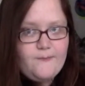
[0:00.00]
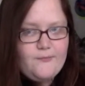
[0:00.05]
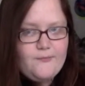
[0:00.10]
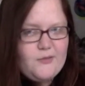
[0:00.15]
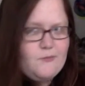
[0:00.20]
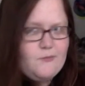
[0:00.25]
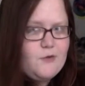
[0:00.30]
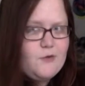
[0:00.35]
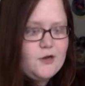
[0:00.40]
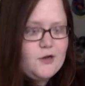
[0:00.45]

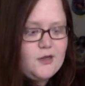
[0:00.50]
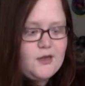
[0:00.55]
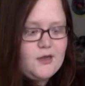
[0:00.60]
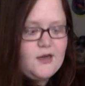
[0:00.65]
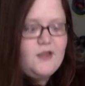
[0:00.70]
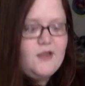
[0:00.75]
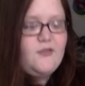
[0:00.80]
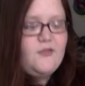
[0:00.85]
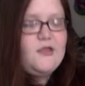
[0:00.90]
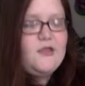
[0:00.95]
I'm working it
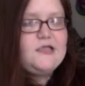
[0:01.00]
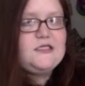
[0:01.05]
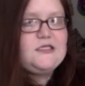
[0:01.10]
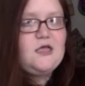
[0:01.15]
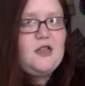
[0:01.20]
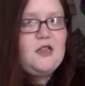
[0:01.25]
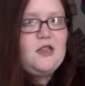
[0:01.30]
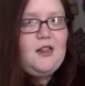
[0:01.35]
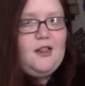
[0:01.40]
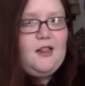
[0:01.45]
in this
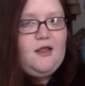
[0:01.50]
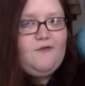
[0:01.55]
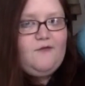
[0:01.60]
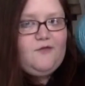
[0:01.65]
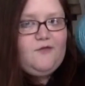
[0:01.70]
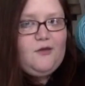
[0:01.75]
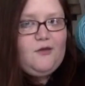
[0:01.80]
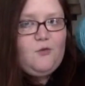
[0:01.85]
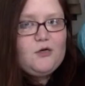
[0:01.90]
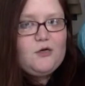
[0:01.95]

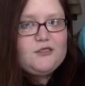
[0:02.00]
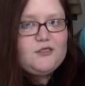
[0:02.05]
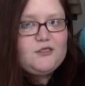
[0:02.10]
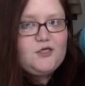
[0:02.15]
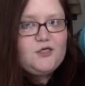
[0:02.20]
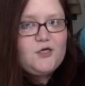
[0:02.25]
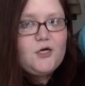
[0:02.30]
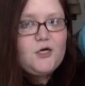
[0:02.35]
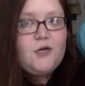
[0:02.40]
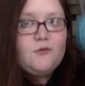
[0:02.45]
lovely worsted
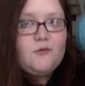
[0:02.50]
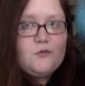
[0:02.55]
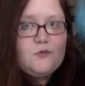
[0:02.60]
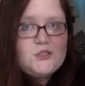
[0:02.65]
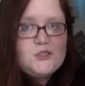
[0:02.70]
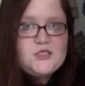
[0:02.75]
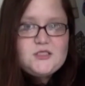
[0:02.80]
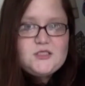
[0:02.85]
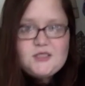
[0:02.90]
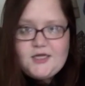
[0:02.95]
yarn, which
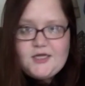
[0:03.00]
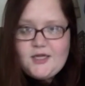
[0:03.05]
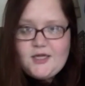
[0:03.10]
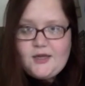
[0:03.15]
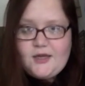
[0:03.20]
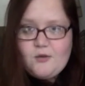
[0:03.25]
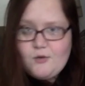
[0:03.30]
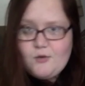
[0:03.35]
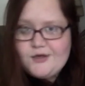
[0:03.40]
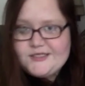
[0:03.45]
is clearly
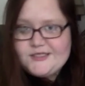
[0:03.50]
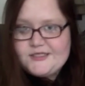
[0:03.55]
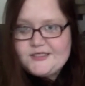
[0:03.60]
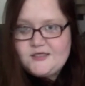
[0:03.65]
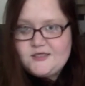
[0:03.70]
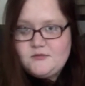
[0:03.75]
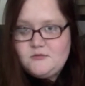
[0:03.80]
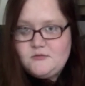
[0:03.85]
a worsted.